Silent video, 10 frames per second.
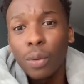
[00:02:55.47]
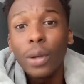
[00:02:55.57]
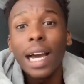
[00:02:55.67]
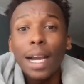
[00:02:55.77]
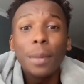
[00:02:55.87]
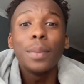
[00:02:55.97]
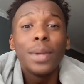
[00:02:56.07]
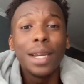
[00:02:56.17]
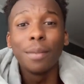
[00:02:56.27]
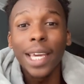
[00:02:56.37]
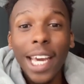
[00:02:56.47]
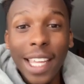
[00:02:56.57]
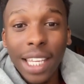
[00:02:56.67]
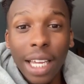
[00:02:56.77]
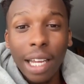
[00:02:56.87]
We are me mean
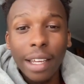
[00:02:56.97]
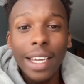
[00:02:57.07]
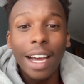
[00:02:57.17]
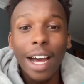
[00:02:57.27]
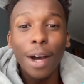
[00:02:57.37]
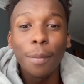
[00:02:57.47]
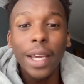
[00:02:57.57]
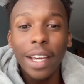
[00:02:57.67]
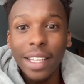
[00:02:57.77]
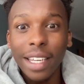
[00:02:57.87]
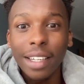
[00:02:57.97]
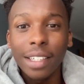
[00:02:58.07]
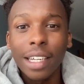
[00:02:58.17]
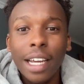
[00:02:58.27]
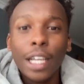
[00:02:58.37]
Kenya. Yeah, I'm Kenyan.